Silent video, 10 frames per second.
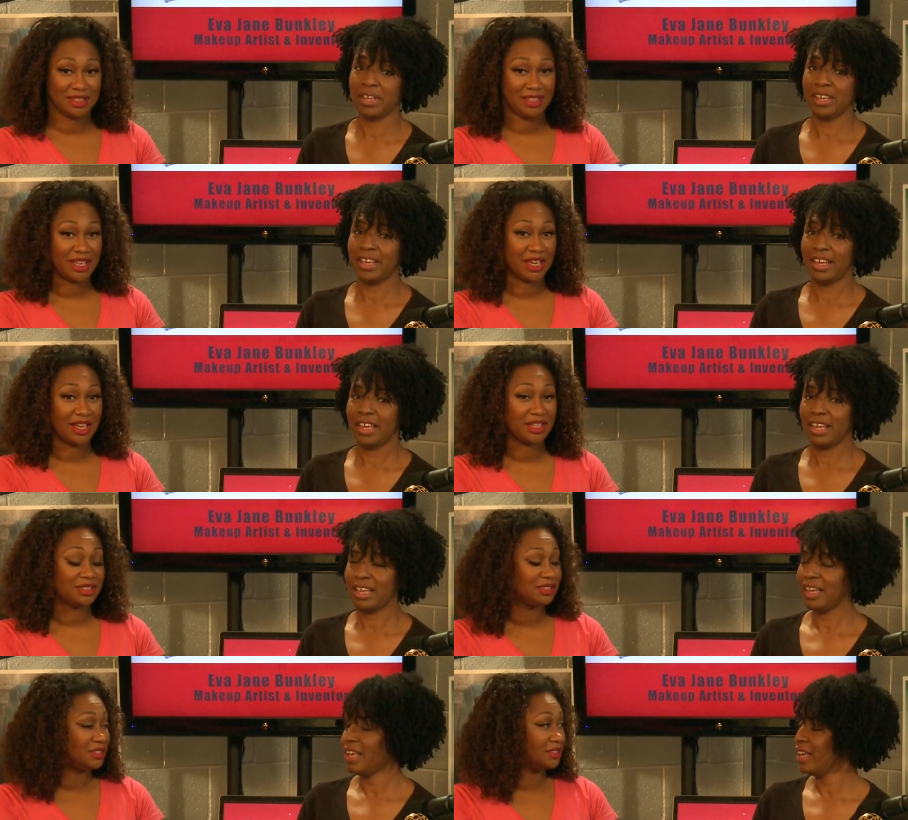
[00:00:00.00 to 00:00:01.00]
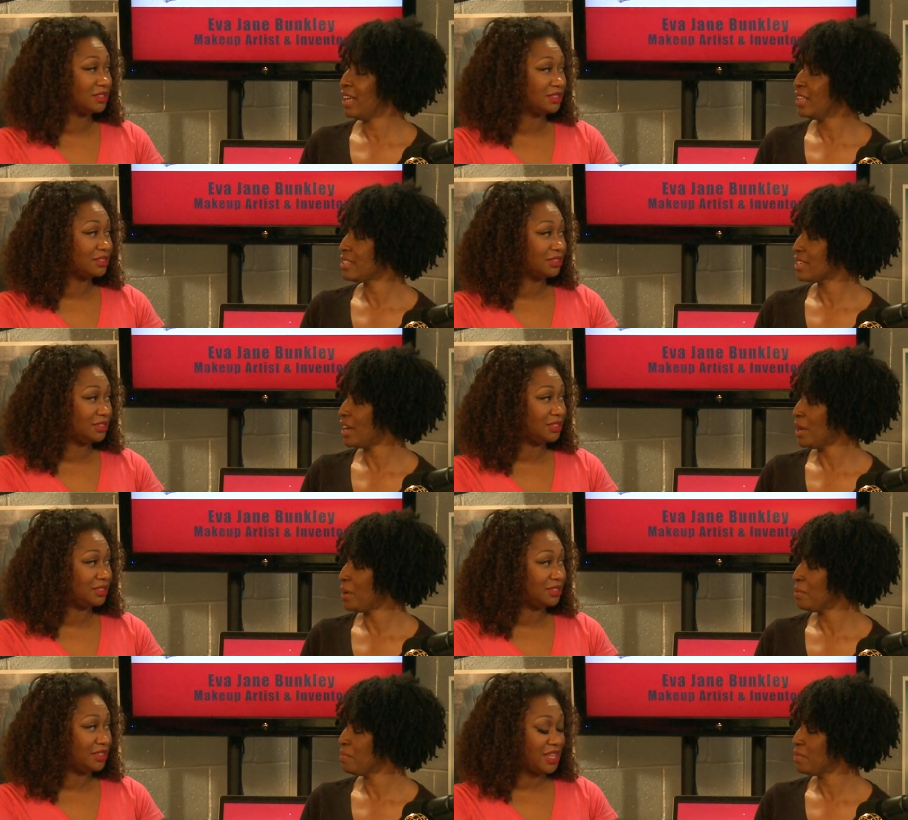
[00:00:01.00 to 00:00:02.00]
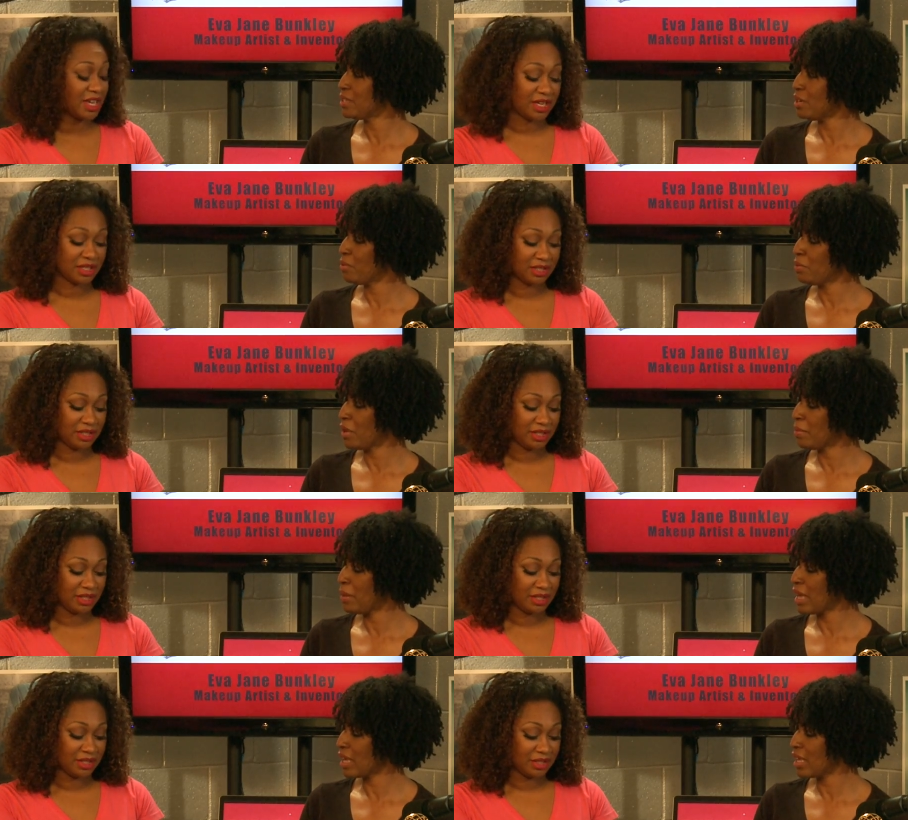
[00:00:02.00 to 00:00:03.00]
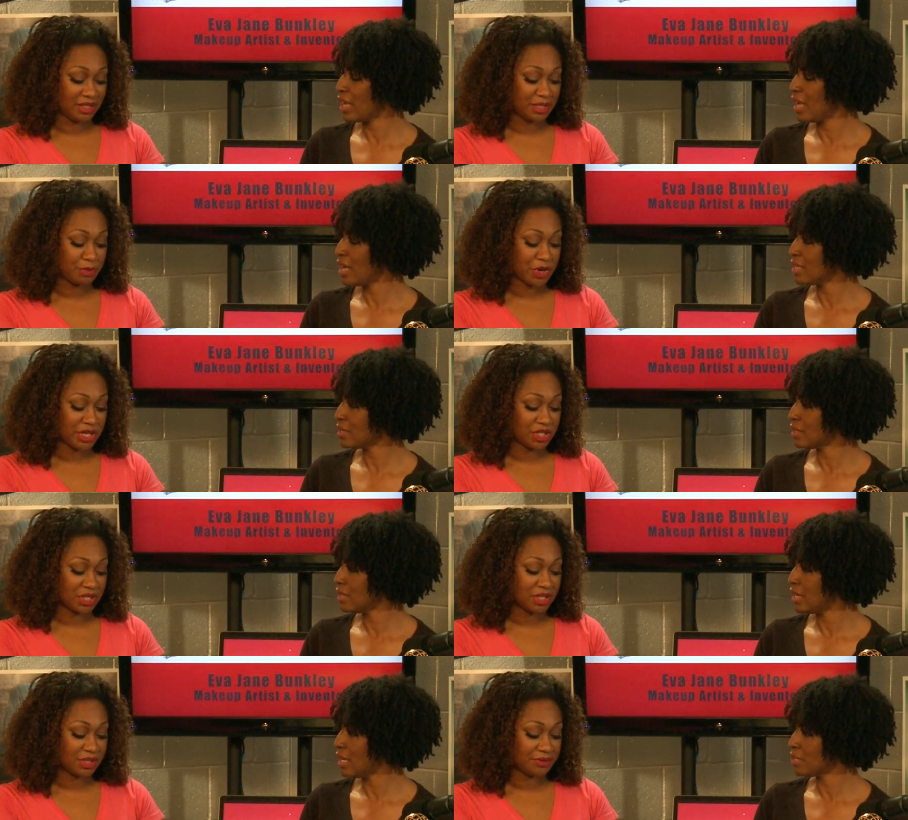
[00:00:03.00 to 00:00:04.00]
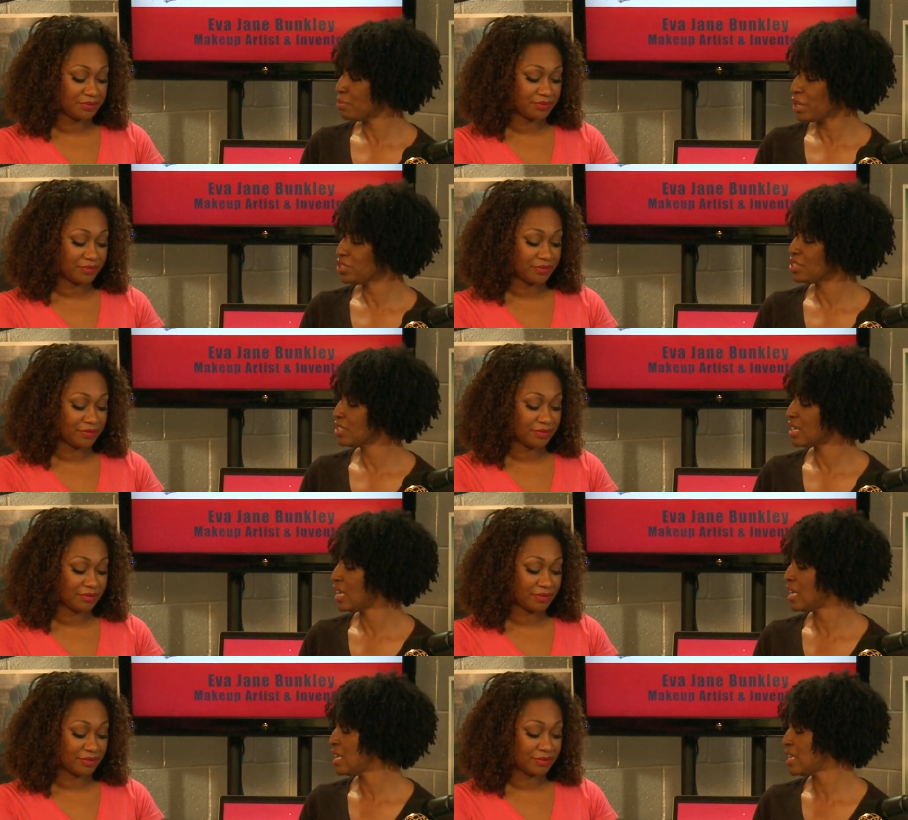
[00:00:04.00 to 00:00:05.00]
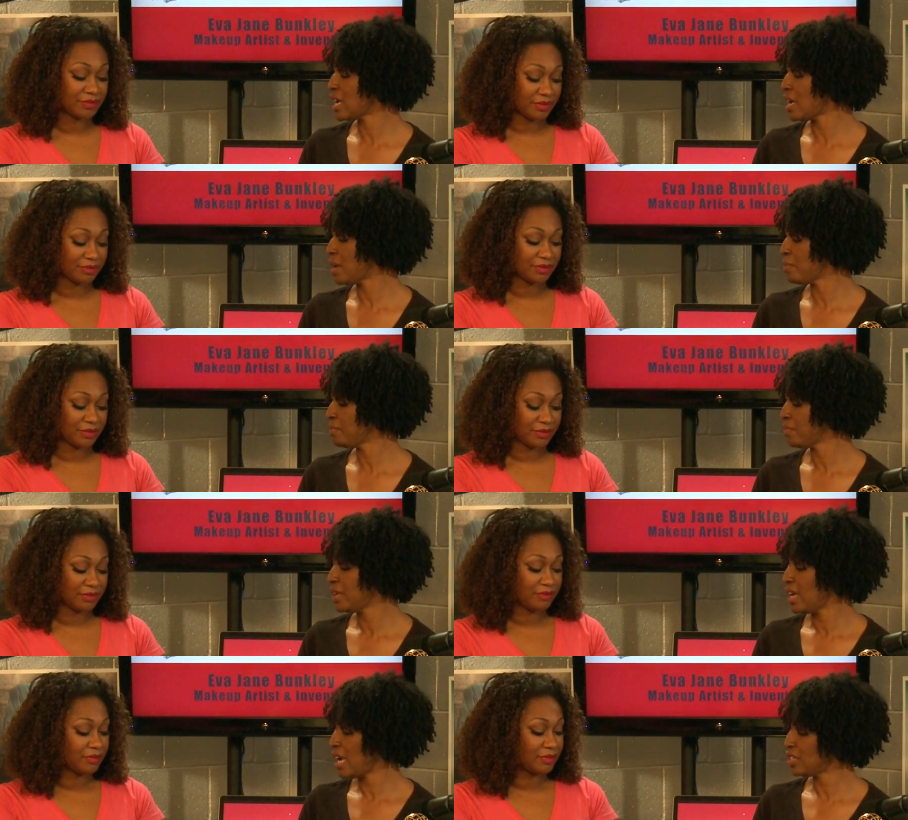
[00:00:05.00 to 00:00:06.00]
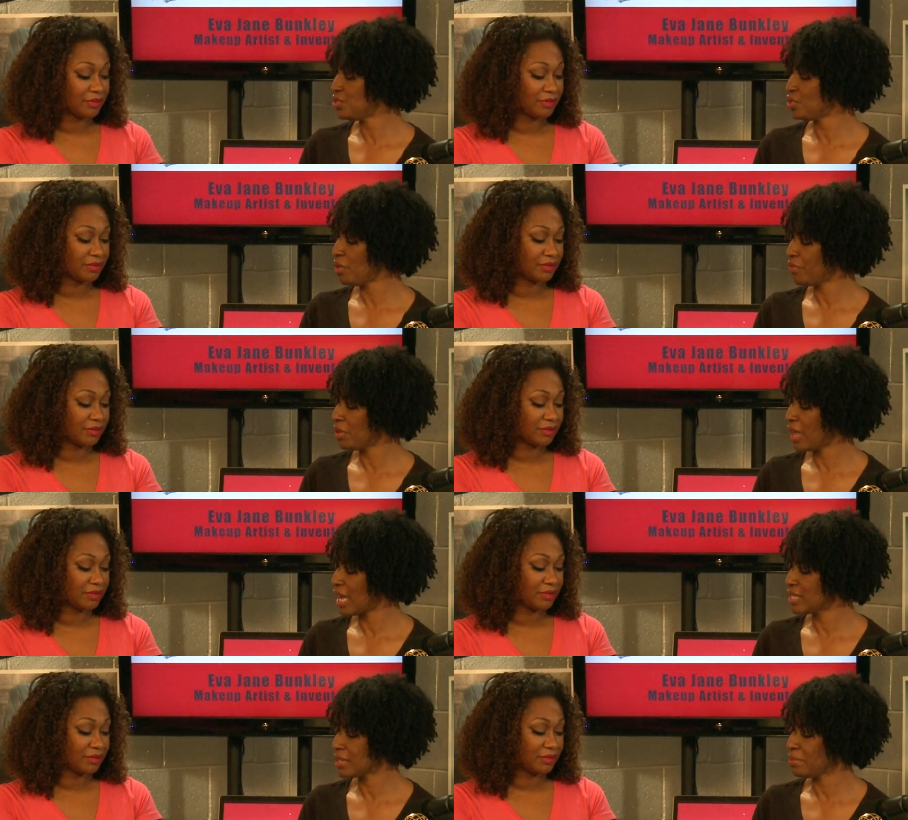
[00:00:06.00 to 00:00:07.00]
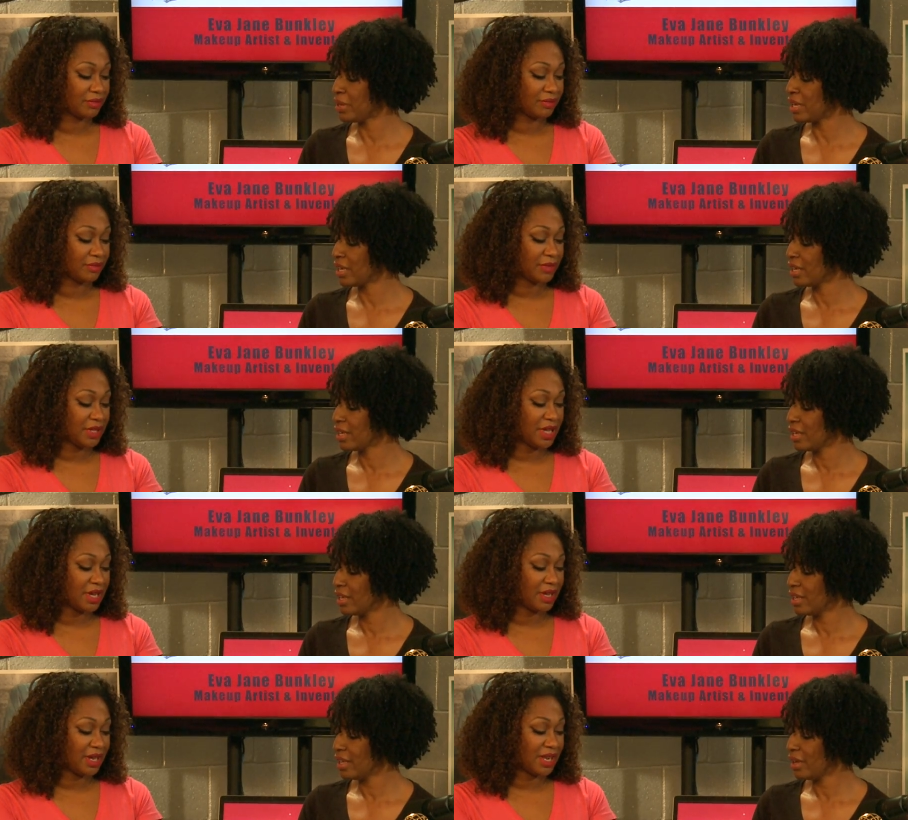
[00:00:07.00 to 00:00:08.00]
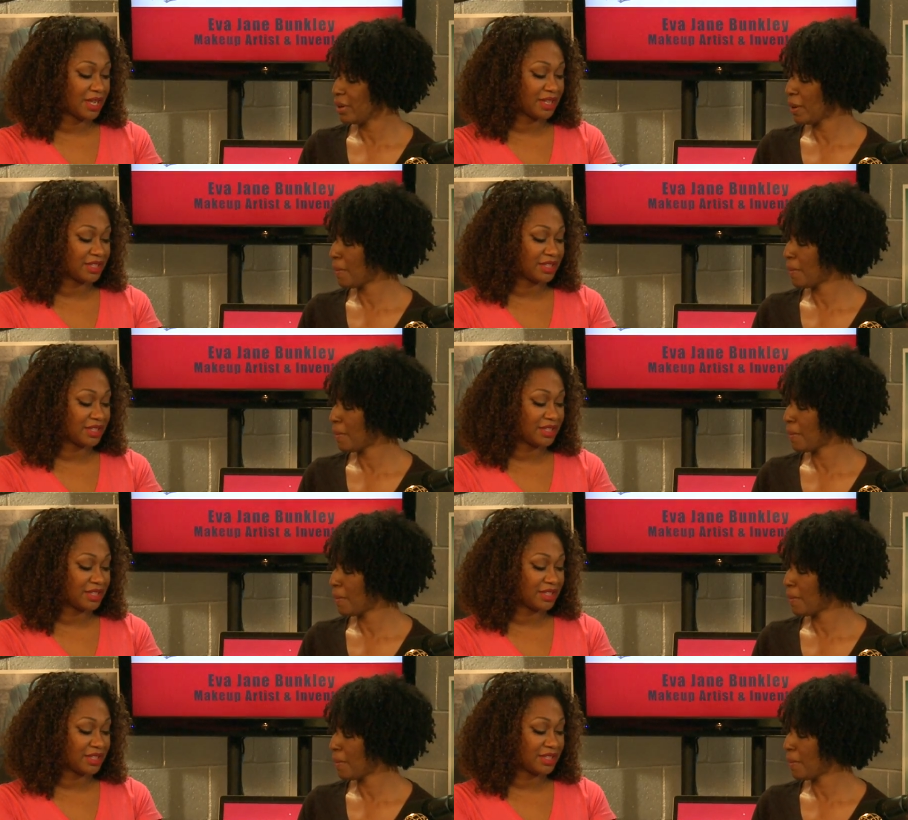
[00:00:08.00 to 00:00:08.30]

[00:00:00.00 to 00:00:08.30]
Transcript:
Speaker 1: Yeah. And um, yeah. so we want to make it's it precious. as precious and um, as joyful as can be.
Speaker 2: Yeah, and I like